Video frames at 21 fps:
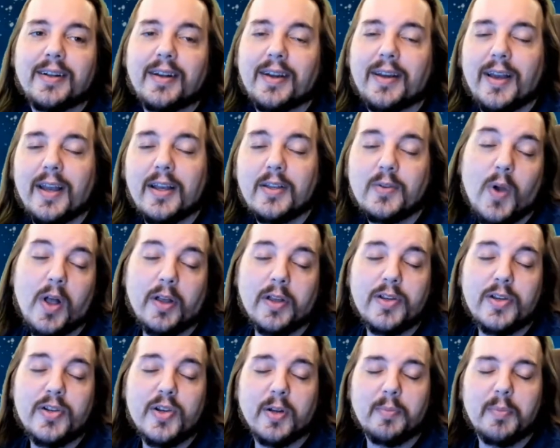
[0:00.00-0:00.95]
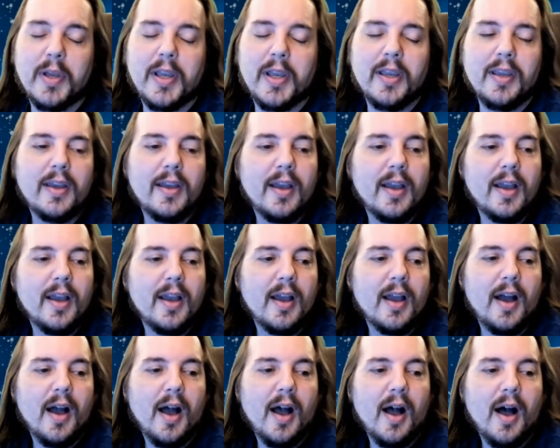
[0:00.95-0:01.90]
As well it should be.
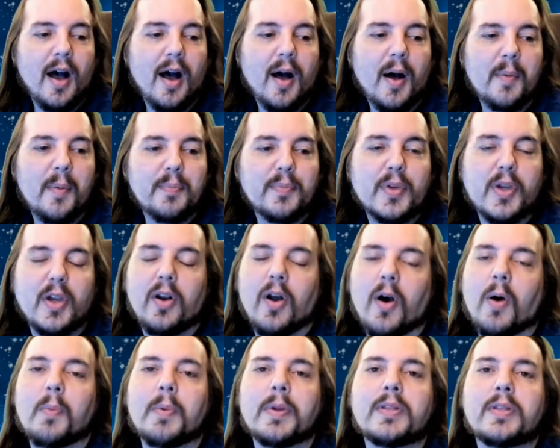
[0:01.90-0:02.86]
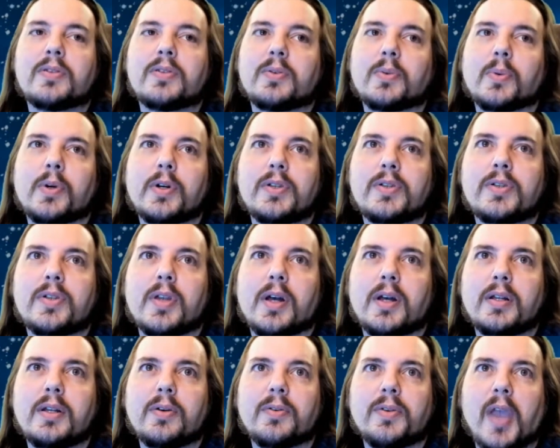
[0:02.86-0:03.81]
Good Omens was
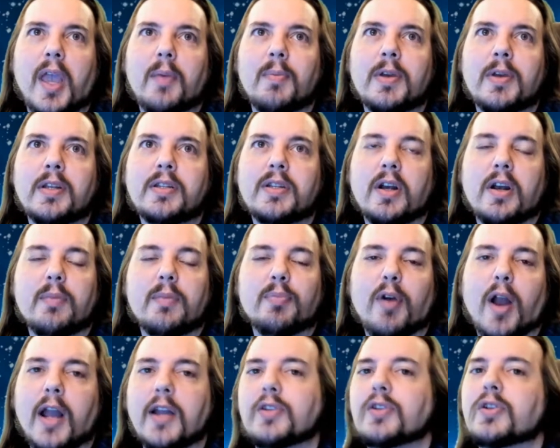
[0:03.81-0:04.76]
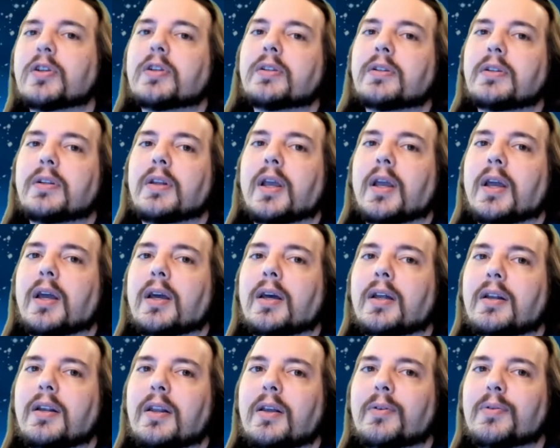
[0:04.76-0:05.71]
Neil Gaiman and Terry Pratchett,
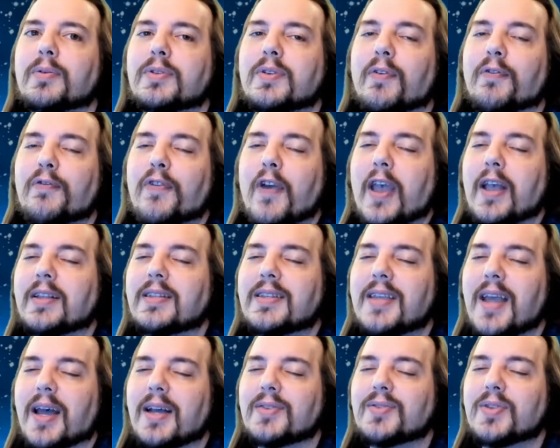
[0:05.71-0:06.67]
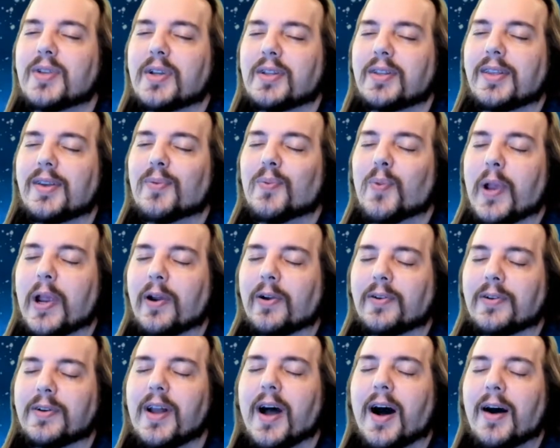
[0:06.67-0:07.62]
and it was a fantastically weird
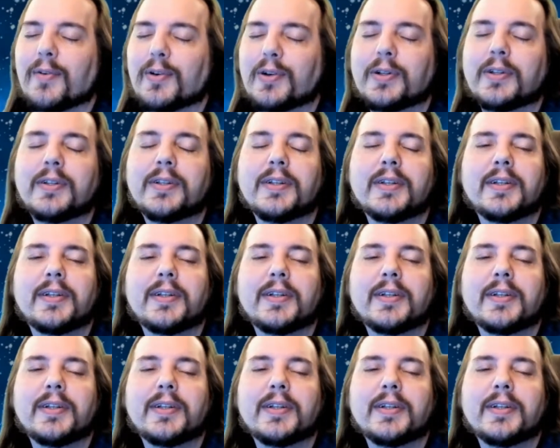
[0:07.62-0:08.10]
novel.